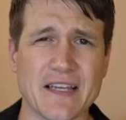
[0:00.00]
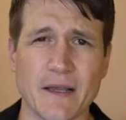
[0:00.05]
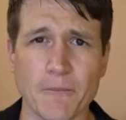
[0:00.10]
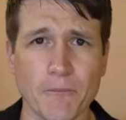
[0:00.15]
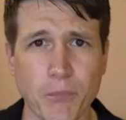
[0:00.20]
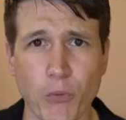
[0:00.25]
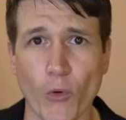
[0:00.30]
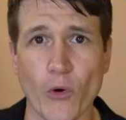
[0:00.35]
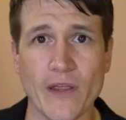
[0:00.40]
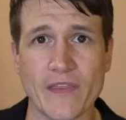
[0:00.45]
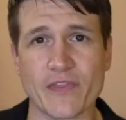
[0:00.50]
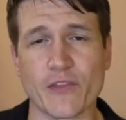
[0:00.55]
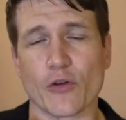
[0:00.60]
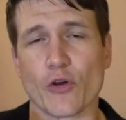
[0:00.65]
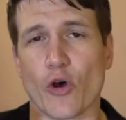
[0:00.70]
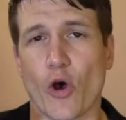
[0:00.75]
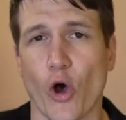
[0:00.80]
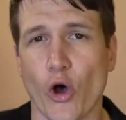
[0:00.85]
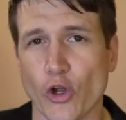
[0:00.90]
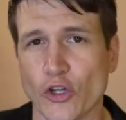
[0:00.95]
some point
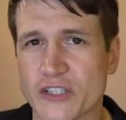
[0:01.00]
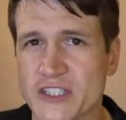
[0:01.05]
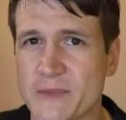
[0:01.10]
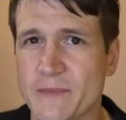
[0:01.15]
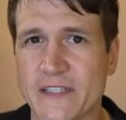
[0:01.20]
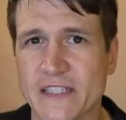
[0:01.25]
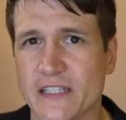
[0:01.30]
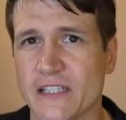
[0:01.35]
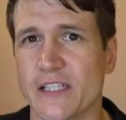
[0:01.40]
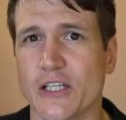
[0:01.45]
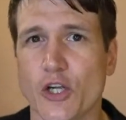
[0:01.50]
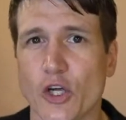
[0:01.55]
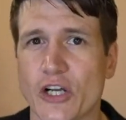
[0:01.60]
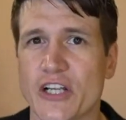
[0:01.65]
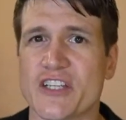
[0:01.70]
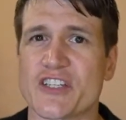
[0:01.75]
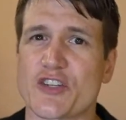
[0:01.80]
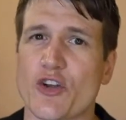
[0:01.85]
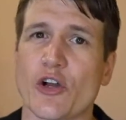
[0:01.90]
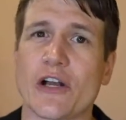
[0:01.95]
they're ultimately going
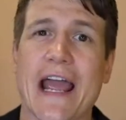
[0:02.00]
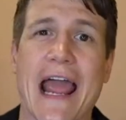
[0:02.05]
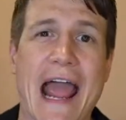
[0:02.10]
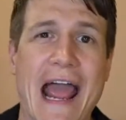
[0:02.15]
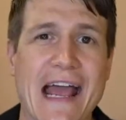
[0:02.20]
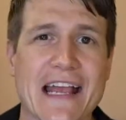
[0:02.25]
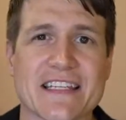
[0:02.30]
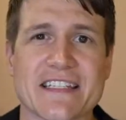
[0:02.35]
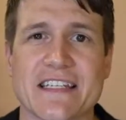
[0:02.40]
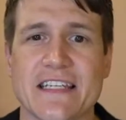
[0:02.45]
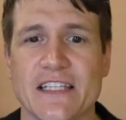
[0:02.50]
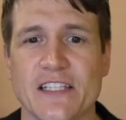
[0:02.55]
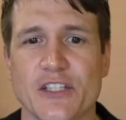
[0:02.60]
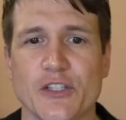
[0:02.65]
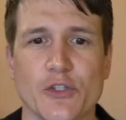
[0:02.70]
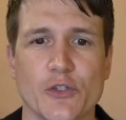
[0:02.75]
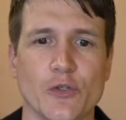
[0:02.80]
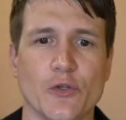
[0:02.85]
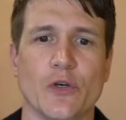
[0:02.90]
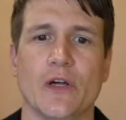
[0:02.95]
to start asking
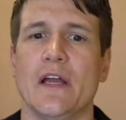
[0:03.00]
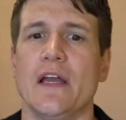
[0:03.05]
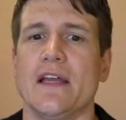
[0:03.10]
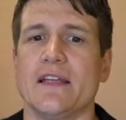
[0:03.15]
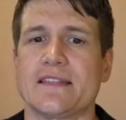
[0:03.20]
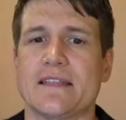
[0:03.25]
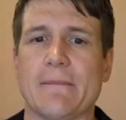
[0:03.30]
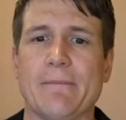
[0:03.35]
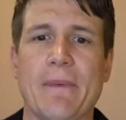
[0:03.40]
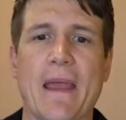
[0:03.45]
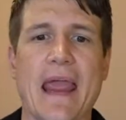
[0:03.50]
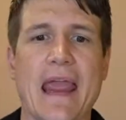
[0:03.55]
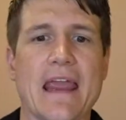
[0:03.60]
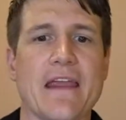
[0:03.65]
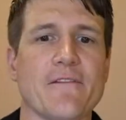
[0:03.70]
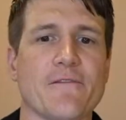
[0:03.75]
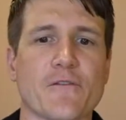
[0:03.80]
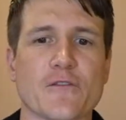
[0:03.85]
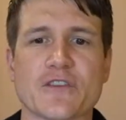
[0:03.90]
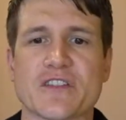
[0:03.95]
you to
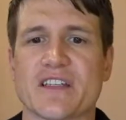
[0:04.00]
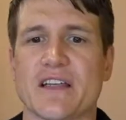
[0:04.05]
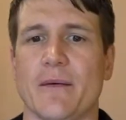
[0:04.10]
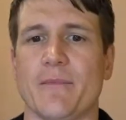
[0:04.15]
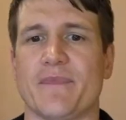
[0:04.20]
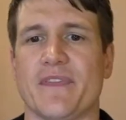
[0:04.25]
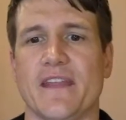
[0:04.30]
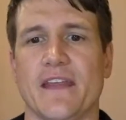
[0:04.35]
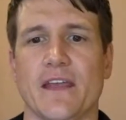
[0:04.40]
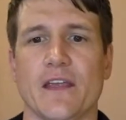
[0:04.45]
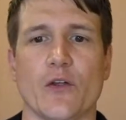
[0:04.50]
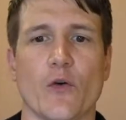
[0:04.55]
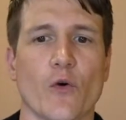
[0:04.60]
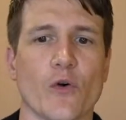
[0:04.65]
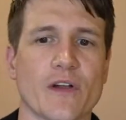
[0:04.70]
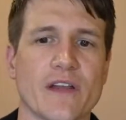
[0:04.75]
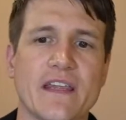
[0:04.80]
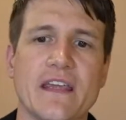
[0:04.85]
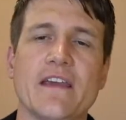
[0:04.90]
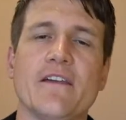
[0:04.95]
pay for something
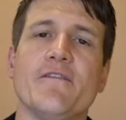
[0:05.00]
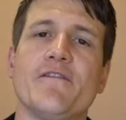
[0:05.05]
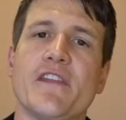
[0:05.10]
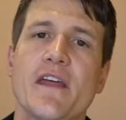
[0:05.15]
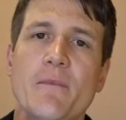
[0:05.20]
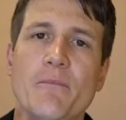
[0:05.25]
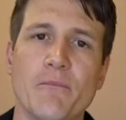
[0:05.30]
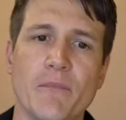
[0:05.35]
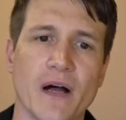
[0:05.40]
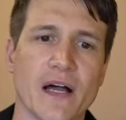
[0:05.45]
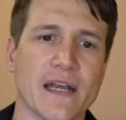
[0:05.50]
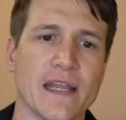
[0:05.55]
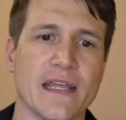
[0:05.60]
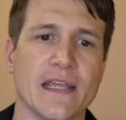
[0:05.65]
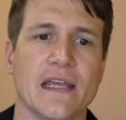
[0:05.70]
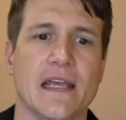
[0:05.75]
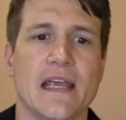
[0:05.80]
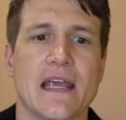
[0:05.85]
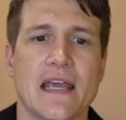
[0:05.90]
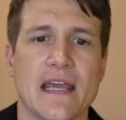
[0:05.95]
or give them
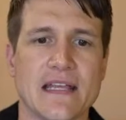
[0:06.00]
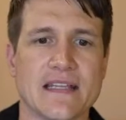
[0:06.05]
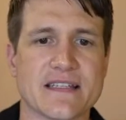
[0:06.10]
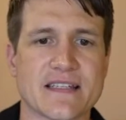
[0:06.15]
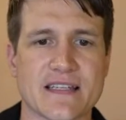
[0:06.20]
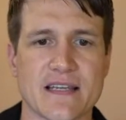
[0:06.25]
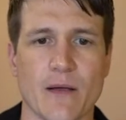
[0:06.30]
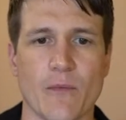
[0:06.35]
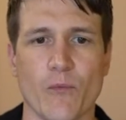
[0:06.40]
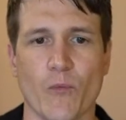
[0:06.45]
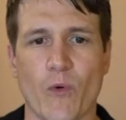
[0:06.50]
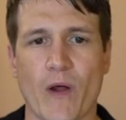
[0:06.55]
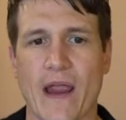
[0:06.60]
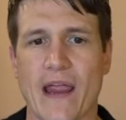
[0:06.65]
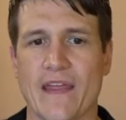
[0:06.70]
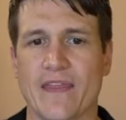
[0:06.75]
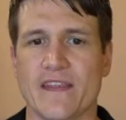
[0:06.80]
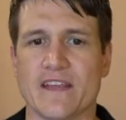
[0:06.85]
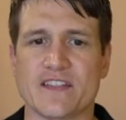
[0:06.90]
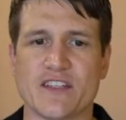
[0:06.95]
money in some
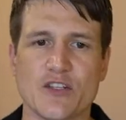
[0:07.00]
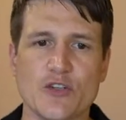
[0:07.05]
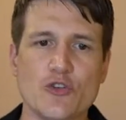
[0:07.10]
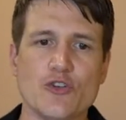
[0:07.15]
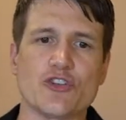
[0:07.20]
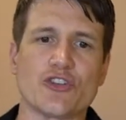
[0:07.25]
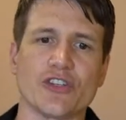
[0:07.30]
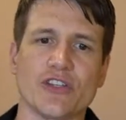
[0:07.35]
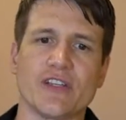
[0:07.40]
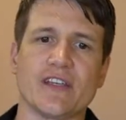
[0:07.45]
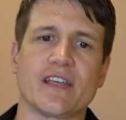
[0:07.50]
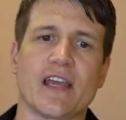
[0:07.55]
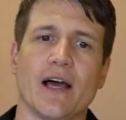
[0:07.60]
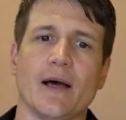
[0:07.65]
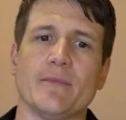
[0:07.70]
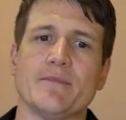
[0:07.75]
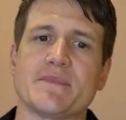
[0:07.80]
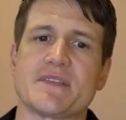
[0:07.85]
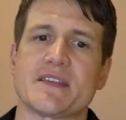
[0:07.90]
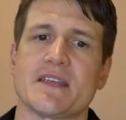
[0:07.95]
way and this usually
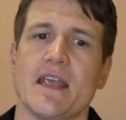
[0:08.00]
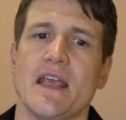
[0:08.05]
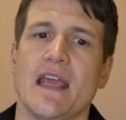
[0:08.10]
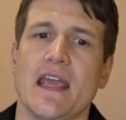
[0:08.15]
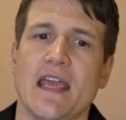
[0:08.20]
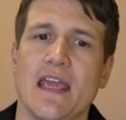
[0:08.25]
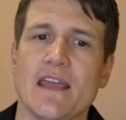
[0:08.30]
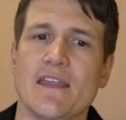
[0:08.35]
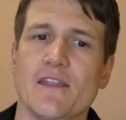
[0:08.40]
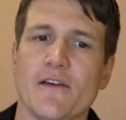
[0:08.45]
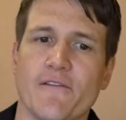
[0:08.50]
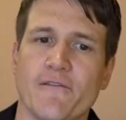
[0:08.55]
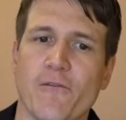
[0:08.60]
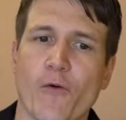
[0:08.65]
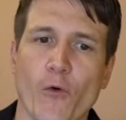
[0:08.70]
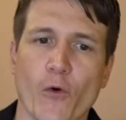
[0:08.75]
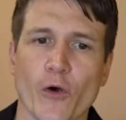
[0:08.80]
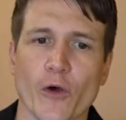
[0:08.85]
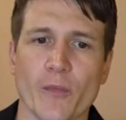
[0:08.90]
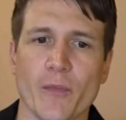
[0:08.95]
comes in the
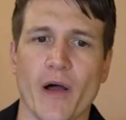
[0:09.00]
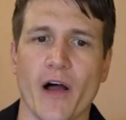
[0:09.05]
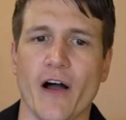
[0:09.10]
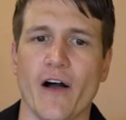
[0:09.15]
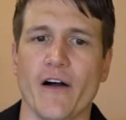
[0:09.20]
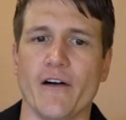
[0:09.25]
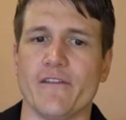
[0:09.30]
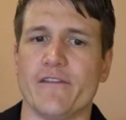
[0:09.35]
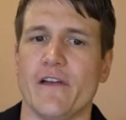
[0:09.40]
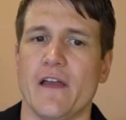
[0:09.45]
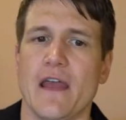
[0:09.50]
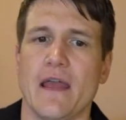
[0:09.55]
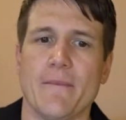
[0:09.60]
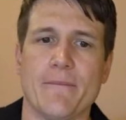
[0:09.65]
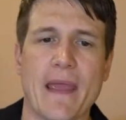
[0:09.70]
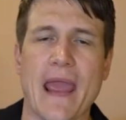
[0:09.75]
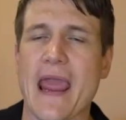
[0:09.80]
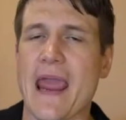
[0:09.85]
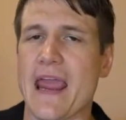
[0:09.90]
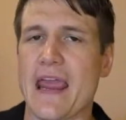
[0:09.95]
form of
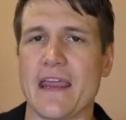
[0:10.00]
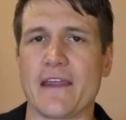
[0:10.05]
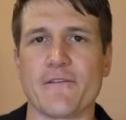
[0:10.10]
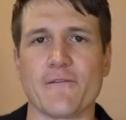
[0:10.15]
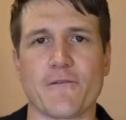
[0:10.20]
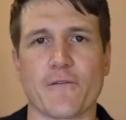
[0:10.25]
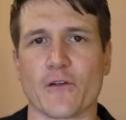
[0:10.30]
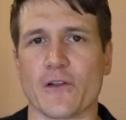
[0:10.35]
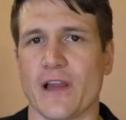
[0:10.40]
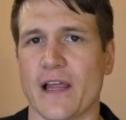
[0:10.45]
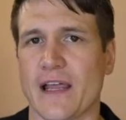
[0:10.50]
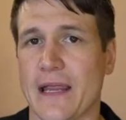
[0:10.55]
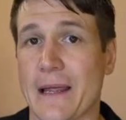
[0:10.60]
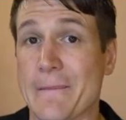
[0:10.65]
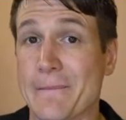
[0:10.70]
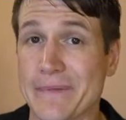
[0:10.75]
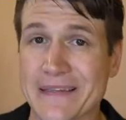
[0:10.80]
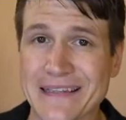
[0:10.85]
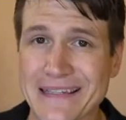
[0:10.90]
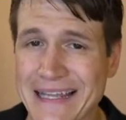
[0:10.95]
paying for like a
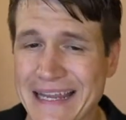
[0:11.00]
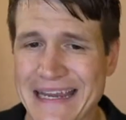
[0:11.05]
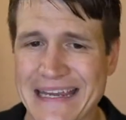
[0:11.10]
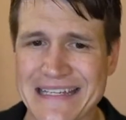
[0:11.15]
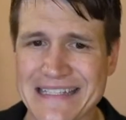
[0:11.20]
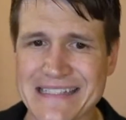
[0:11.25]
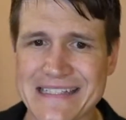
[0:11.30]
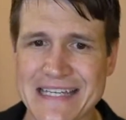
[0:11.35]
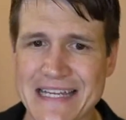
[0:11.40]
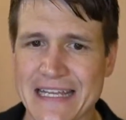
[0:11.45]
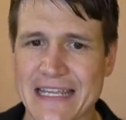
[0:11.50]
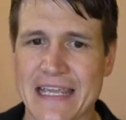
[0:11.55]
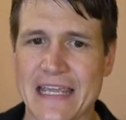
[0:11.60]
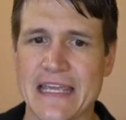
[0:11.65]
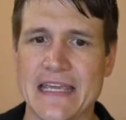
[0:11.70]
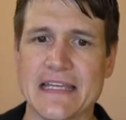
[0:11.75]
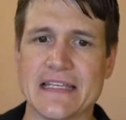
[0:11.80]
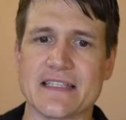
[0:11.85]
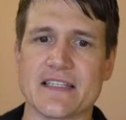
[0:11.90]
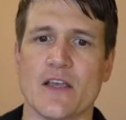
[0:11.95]
plane
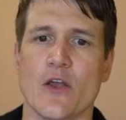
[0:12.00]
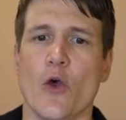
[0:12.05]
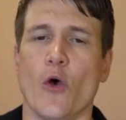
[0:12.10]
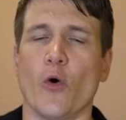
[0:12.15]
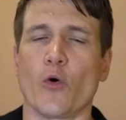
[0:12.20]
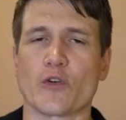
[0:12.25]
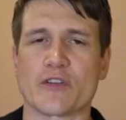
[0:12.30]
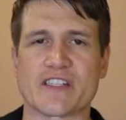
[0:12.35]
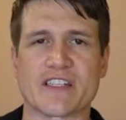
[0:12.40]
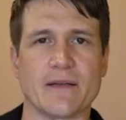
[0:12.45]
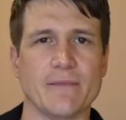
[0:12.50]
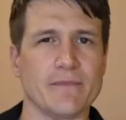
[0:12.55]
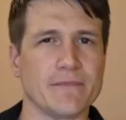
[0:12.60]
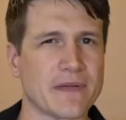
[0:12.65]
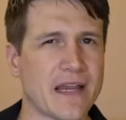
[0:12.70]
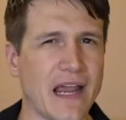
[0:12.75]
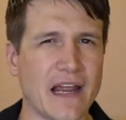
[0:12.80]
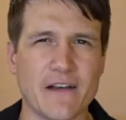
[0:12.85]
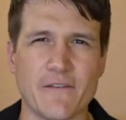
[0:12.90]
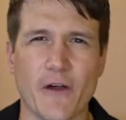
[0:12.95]
ticket or some
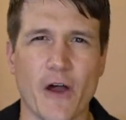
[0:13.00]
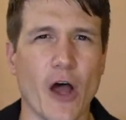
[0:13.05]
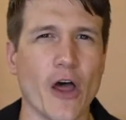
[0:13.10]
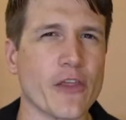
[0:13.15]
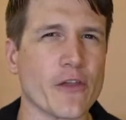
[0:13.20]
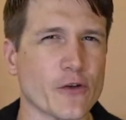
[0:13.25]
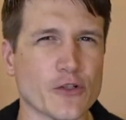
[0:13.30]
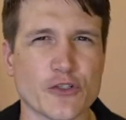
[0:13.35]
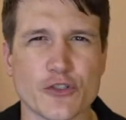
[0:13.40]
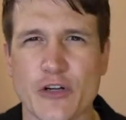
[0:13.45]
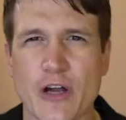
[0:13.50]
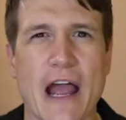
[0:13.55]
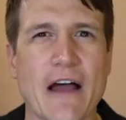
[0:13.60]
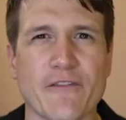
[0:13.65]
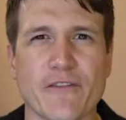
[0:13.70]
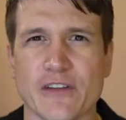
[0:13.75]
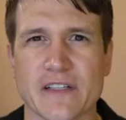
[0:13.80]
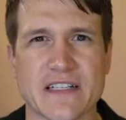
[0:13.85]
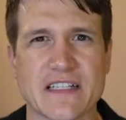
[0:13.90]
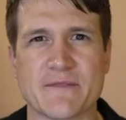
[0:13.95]
kind of other
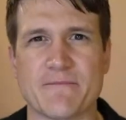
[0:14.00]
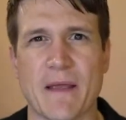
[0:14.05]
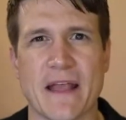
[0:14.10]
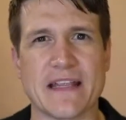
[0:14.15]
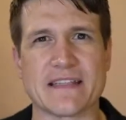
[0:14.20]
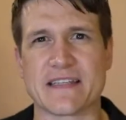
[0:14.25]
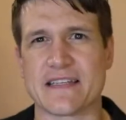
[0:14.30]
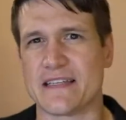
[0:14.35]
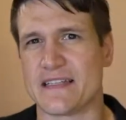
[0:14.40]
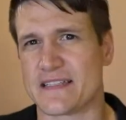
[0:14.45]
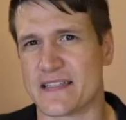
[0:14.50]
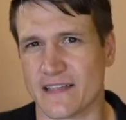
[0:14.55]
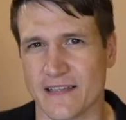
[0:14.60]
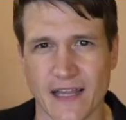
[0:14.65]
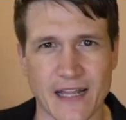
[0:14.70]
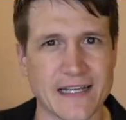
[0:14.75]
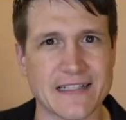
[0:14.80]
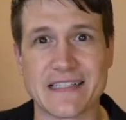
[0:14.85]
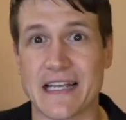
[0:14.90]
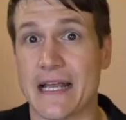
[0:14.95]
travel expenses a
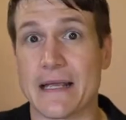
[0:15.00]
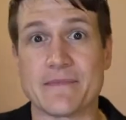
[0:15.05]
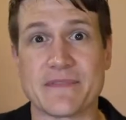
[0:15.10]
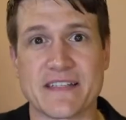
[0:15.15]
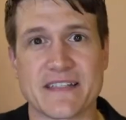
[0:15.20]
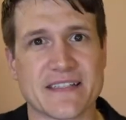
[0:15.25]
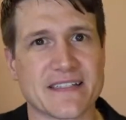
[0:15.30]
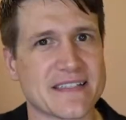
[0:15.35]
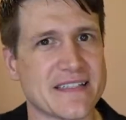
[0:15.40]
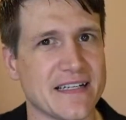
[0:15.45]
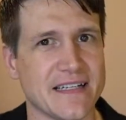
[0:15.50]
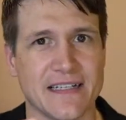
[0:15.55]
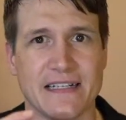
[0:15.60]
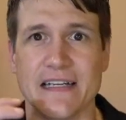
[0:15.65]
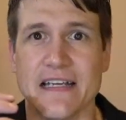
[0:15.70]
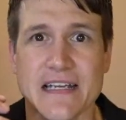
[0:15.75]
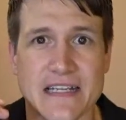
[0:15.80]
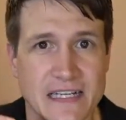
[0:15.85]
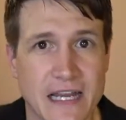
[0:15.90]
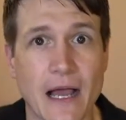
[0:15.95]
lot of times it's to
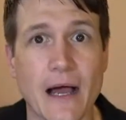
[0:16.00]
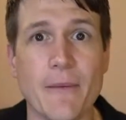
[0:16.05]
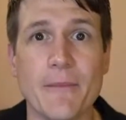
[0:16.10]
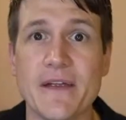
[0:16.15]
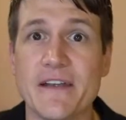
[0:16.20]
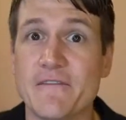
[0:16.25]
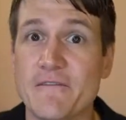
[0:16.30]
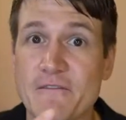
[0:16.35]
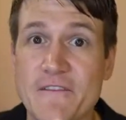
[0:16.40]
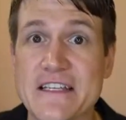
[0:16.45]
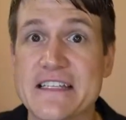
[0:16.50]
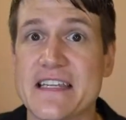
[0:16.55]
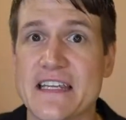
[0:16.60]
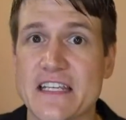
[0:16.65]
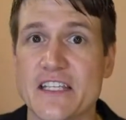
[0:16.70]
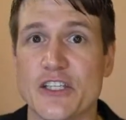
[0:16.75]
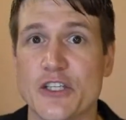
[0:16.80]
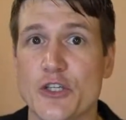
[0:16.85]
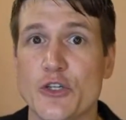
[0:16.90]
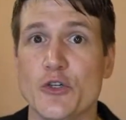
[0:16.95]
come and
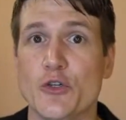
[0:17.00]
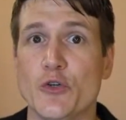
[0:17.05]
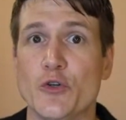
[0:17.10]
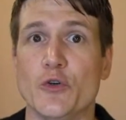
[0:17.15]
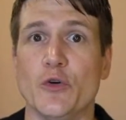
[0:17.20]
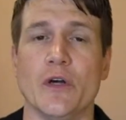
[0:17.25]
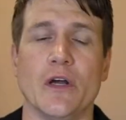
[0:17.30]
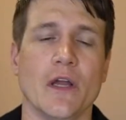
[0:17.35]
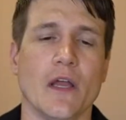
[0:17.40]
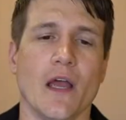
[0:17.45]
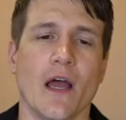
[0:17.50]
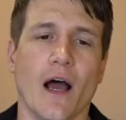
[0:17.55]
visit you